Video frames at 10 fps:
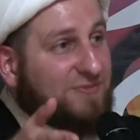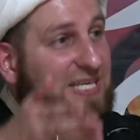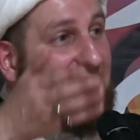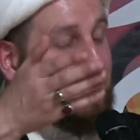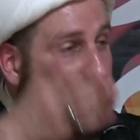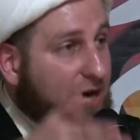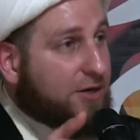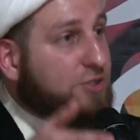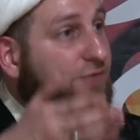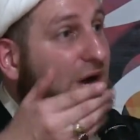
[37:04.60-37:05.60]
and
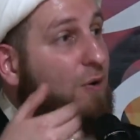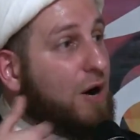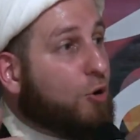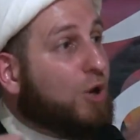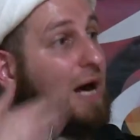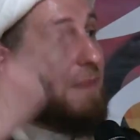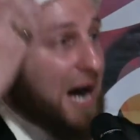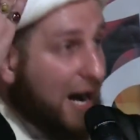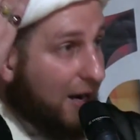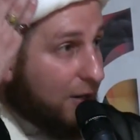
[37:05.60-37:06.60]
daughters of our
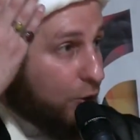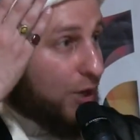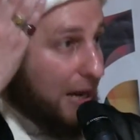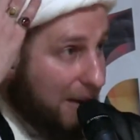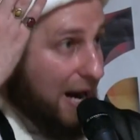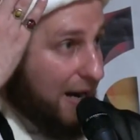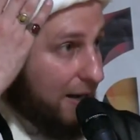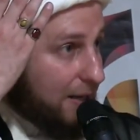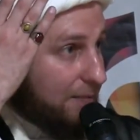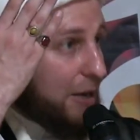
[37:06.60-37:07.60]
ulama,
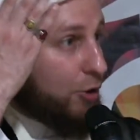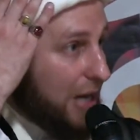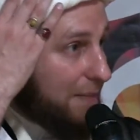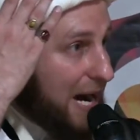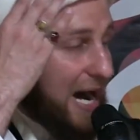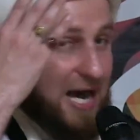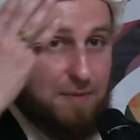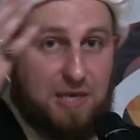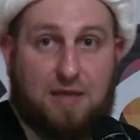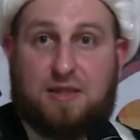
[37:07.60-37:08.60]
by ulama I
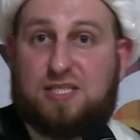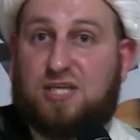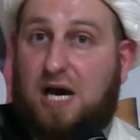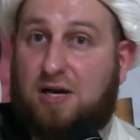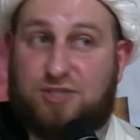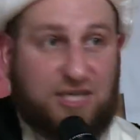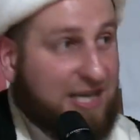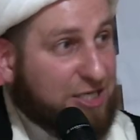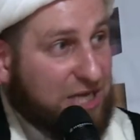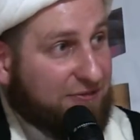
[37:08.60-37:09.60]
mean the scholars in
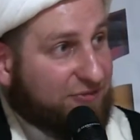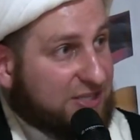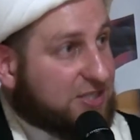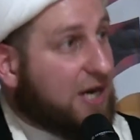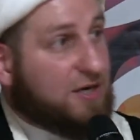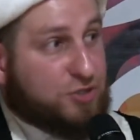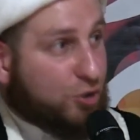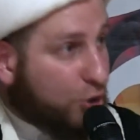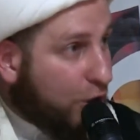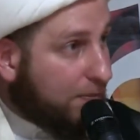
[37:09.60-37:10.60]
Najaf, the scholars in
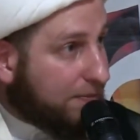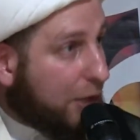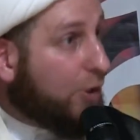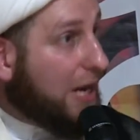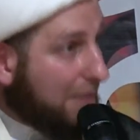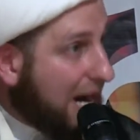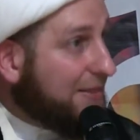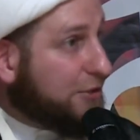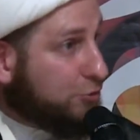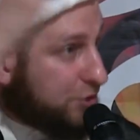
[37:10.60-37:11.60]
Qom, the ulama
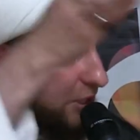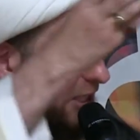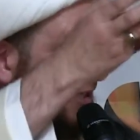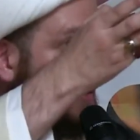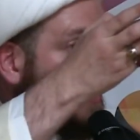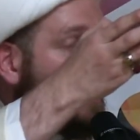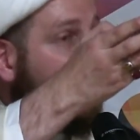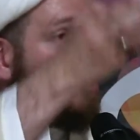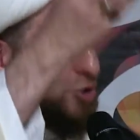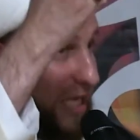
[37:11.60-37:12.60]
that you see, the
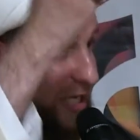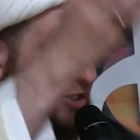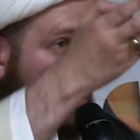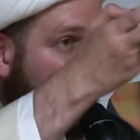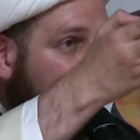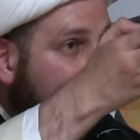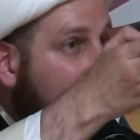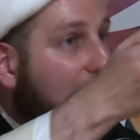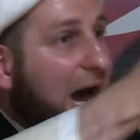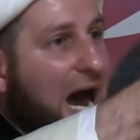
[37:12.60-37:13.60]
mujtahideen,
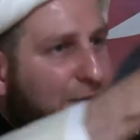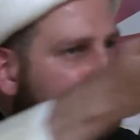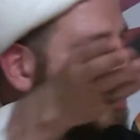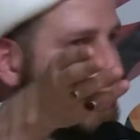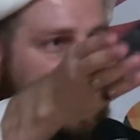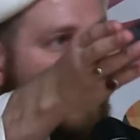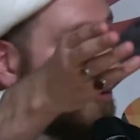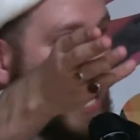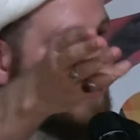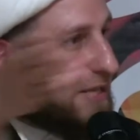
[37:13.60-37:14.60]
how do you see their
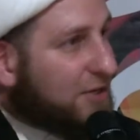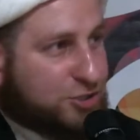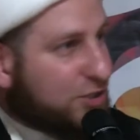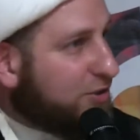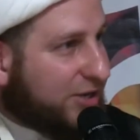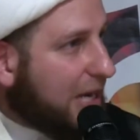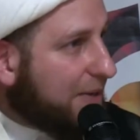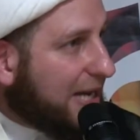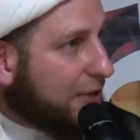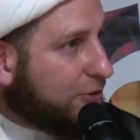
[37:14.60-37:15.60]
wives and their children
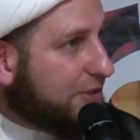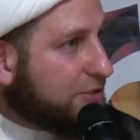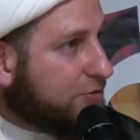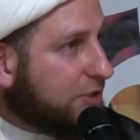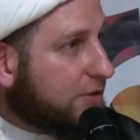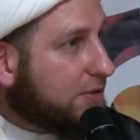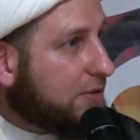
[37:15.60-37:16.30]
coming out on the street?